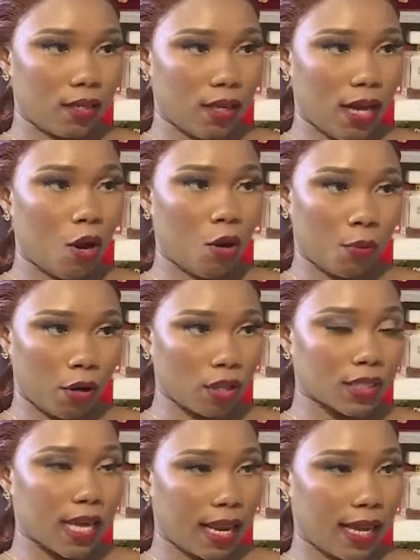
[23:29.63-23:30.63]
Mm. Our
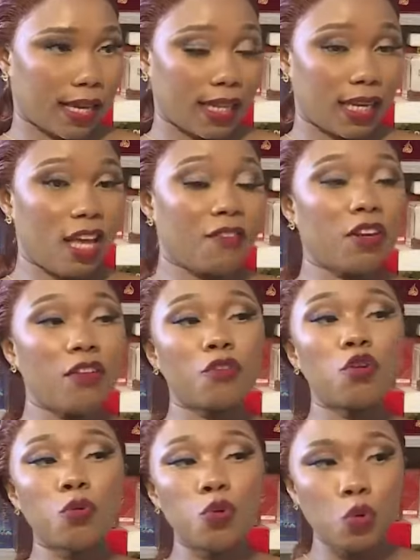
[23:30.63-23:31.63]
products are like that. Even
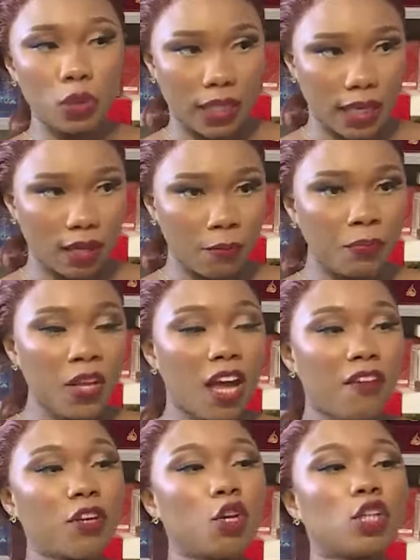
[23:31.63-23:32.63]
if you use it,
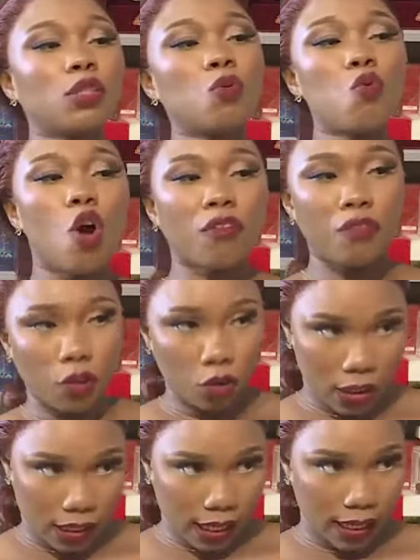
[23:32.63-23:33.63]
if it doesn't work for
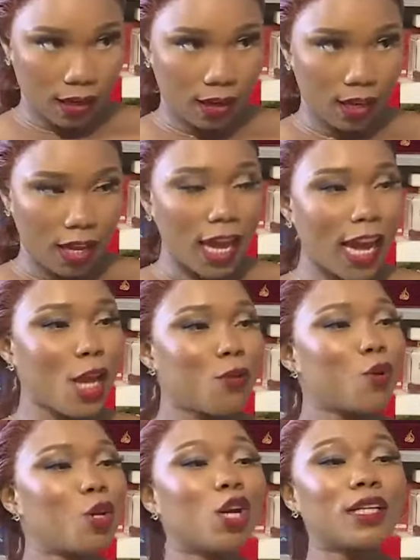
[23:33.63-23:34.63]
your skin,
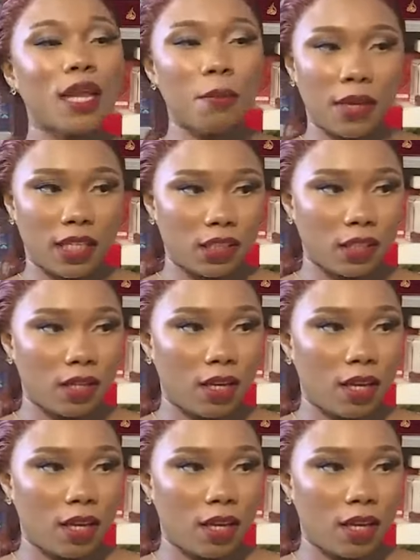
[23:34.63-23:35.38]
it will not damage.